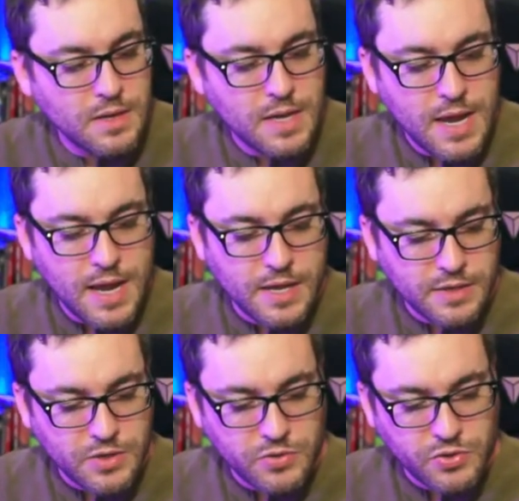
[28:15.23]
And,
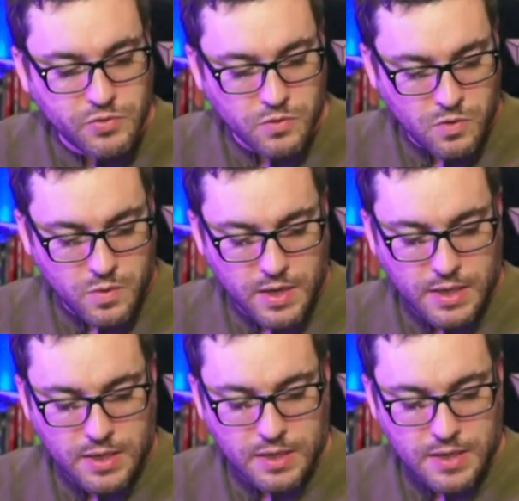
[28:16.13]
you know, just real
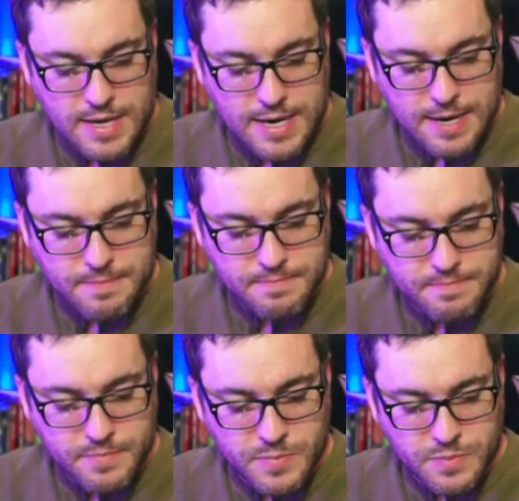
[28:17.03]
quick, um,